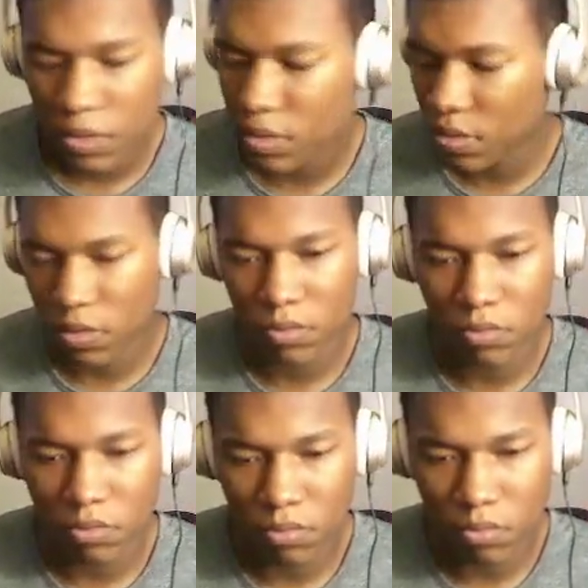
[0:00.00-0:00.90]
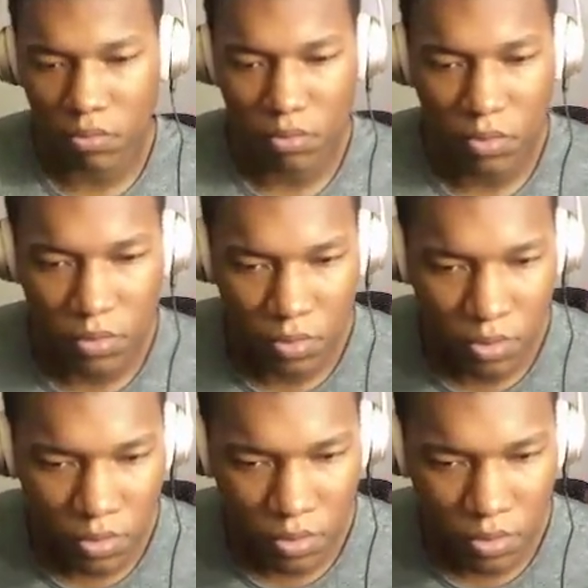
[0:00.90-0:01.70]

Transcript: (no one is talking)